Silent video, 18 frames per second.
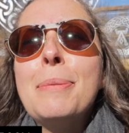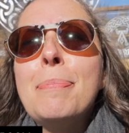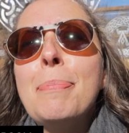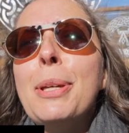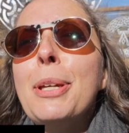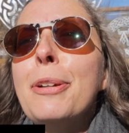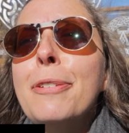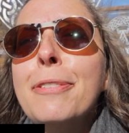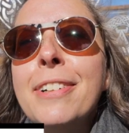it's
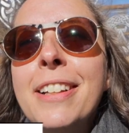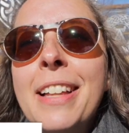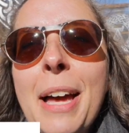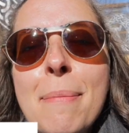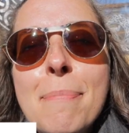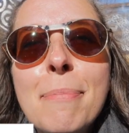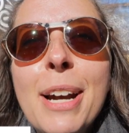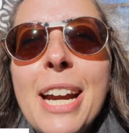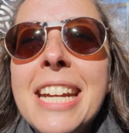beautiful
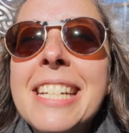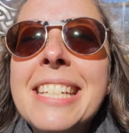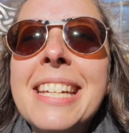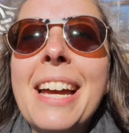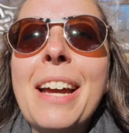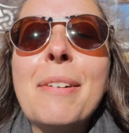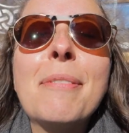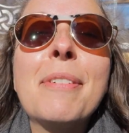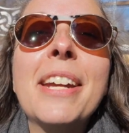and bright.
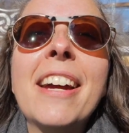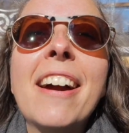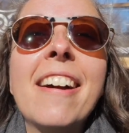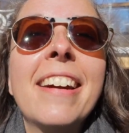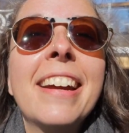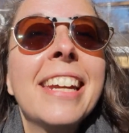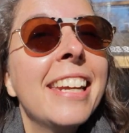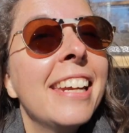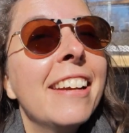And we
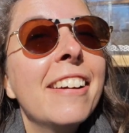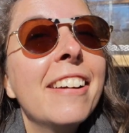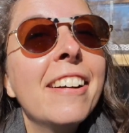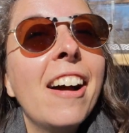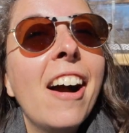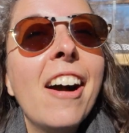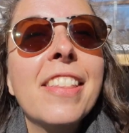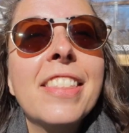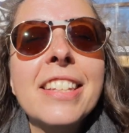are
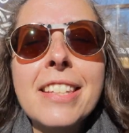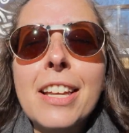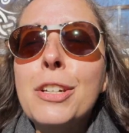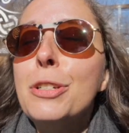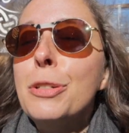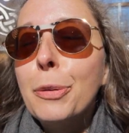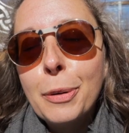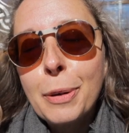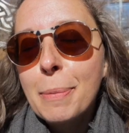here on this
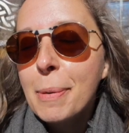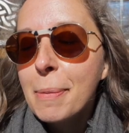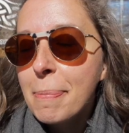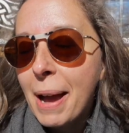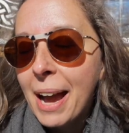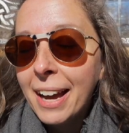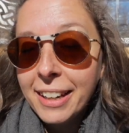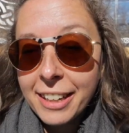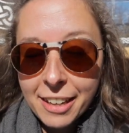adorable
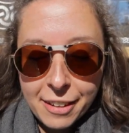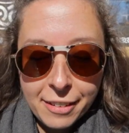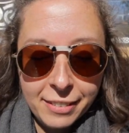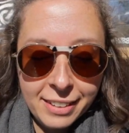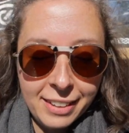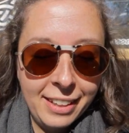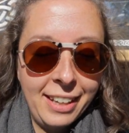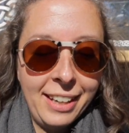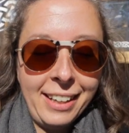
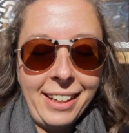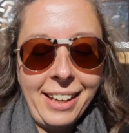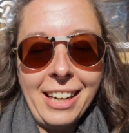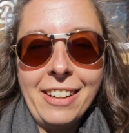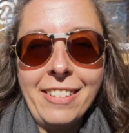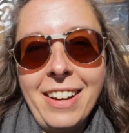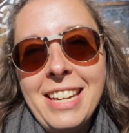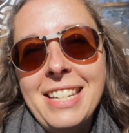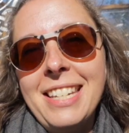patio
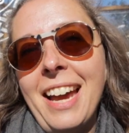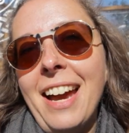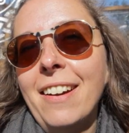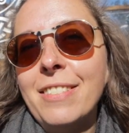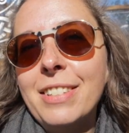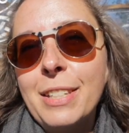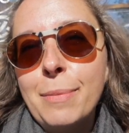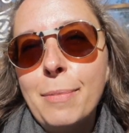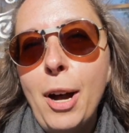getting ready to
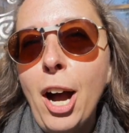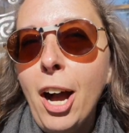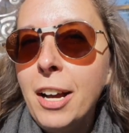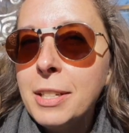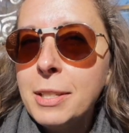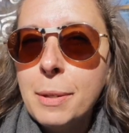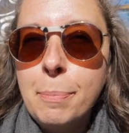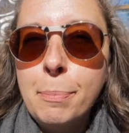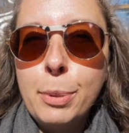have some
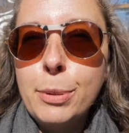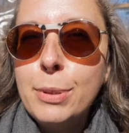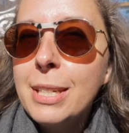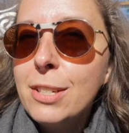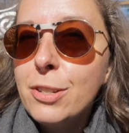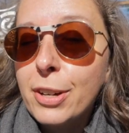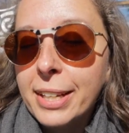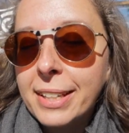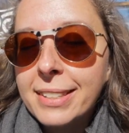hot
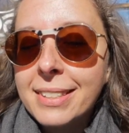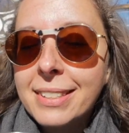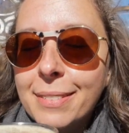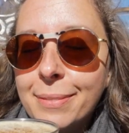boozy drinks.